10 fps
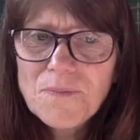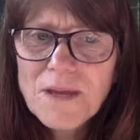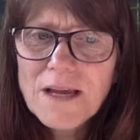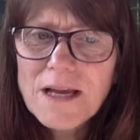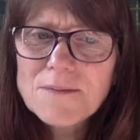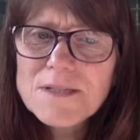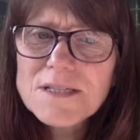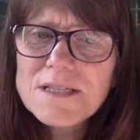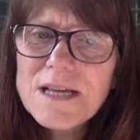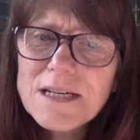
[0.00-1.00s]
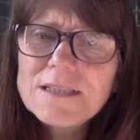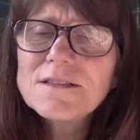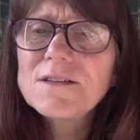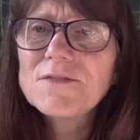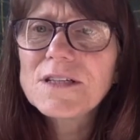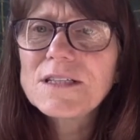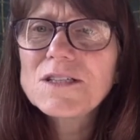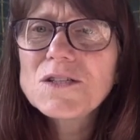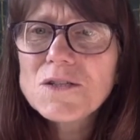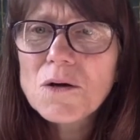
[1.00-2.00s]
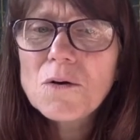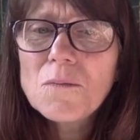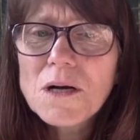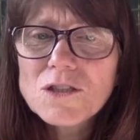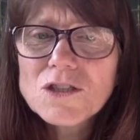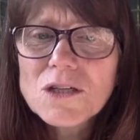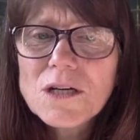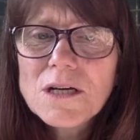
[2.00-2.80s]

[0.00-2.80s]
It comes tentatively, so much